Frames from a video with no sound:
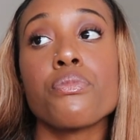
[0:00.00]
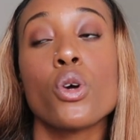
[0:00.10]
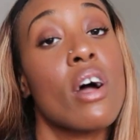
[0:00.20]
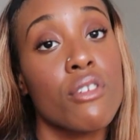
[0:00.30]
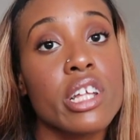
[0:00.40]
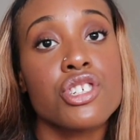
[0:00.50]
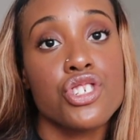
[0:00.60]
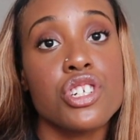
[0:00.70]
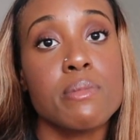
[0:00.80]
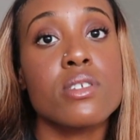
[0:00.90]
who have
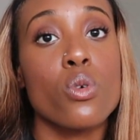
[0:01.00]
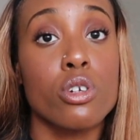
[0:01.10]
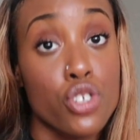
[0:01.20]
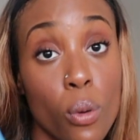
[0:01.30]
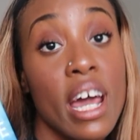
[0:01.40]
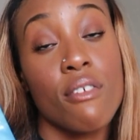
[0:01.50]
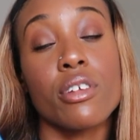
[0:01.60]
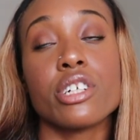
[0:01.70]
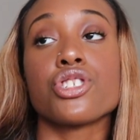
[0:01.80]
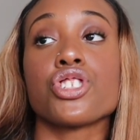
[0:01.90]
relationships or don't have
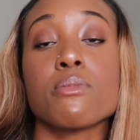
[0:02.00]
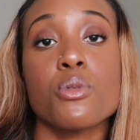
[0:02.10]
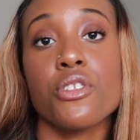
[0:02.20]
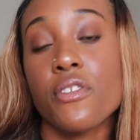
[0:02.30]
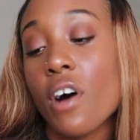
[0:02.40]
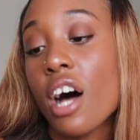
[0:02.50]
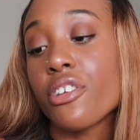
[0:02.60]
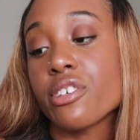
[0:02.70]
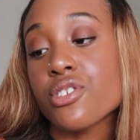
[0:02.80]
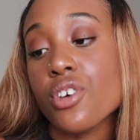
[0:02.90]
relationships with their fathers.